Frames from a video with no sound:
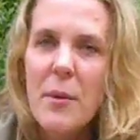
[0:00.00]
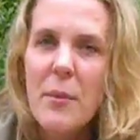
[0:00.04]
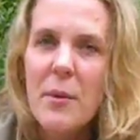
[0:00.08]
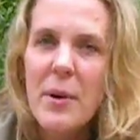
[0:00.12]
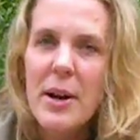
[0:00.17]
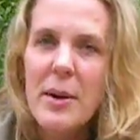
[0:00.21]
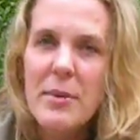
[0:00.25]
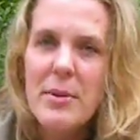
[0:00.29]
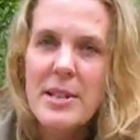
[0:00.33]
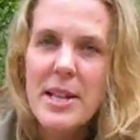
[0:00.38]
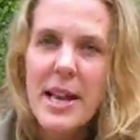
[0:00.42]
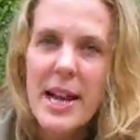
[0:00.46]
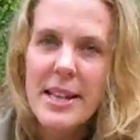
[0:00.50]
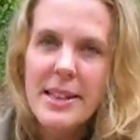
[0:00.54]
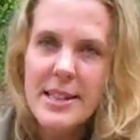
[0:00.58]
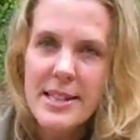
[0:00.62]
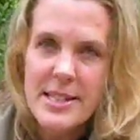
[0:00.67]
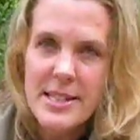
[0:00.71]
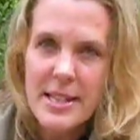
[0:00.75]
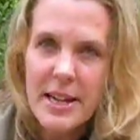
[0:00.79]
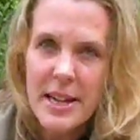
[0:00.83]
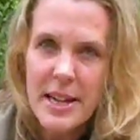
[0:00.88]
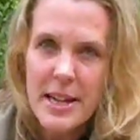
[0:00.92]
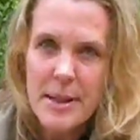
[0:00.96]
where I was had
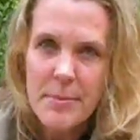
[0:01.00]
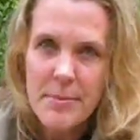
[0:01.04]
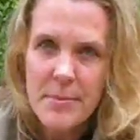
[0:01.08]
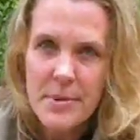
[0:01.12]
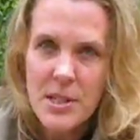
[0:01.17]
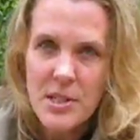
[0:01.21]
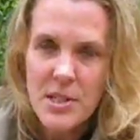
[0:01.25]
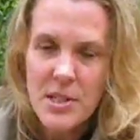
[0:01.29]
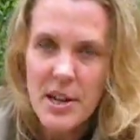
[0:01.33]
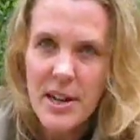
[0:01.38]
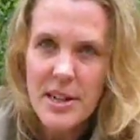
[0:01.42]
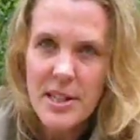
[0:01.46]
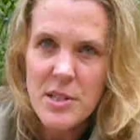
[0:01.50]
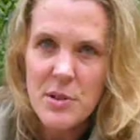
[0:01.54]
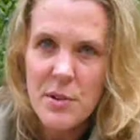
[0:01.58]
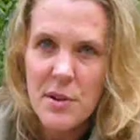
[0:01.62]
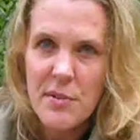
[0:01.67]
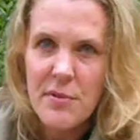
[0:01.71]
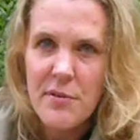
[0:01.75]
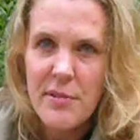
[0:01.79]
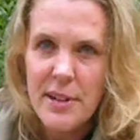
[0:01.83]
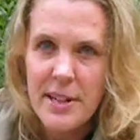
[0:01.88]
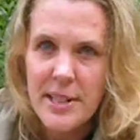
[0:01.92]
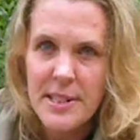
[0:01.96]
the time to talk to
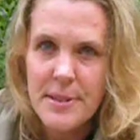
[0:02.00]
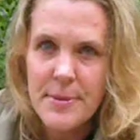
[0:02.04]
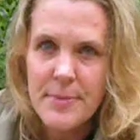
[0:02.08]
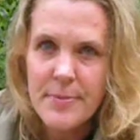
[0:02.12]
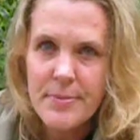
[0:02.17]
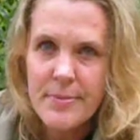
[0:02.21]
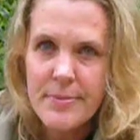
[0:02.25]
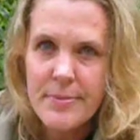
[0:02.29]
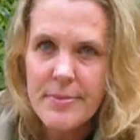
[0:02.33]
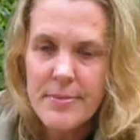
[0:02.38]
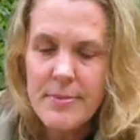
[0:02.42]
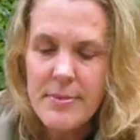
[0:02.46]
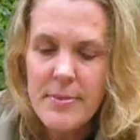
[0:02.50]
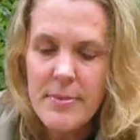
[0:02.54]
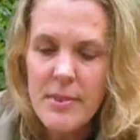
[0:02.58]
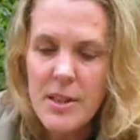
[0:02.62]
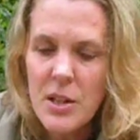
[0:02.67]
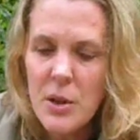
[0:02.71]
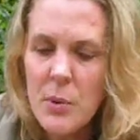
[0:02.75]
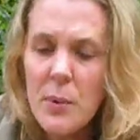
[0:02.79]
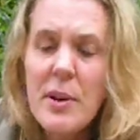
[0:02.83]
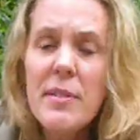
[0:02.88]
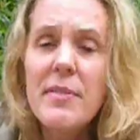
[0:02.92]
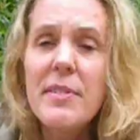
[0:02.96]
a friend
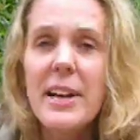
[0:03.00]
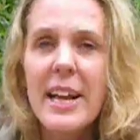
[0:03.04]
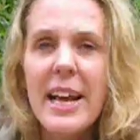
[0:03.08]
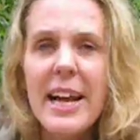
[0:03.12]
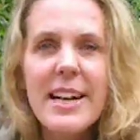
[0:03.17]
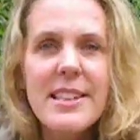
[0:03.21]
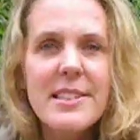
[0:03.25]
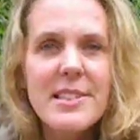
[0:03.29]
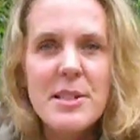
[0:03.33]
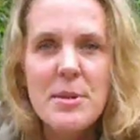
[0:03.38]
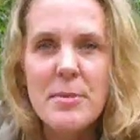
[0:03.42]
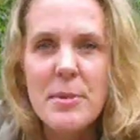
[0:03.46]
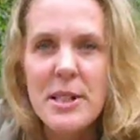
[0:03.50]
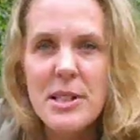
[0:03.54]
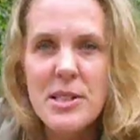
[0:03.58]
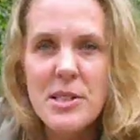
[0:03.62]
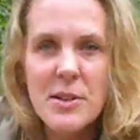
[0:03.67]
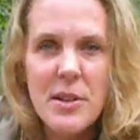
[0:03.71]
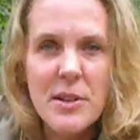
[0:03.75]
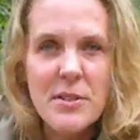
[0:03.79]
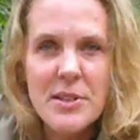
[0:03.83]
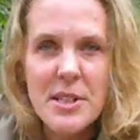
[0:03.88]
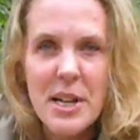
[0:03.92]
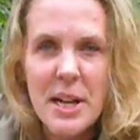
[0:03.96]
who even asked me,
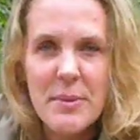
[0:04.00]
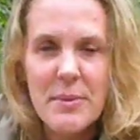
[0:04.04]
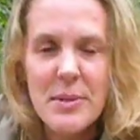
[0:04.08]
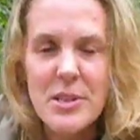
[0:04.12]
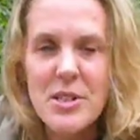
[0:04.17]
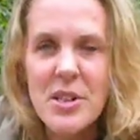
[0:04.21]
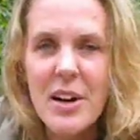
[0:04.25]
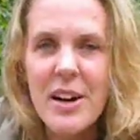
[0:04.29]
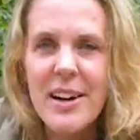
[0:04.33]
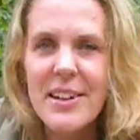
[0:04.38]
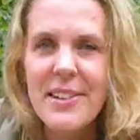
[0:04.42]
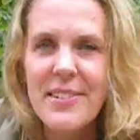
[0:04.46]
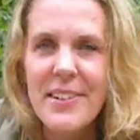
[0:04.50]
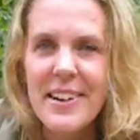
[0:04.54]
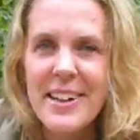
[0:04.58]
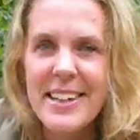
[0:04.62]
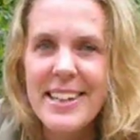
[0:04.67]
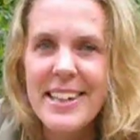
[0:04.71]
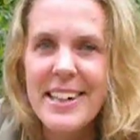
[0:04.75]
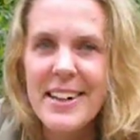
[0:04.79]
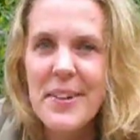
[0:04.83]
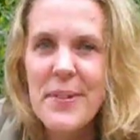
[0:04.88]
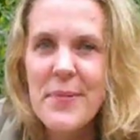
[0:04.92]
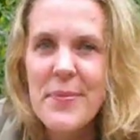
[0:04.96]
"Do you have time to talk
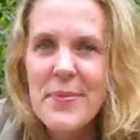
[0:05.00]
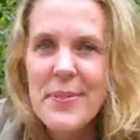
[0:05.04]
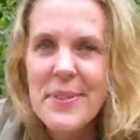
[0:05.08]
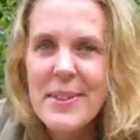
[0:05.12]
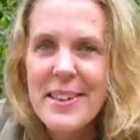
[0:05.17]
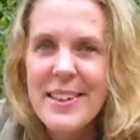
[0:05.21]
right now?"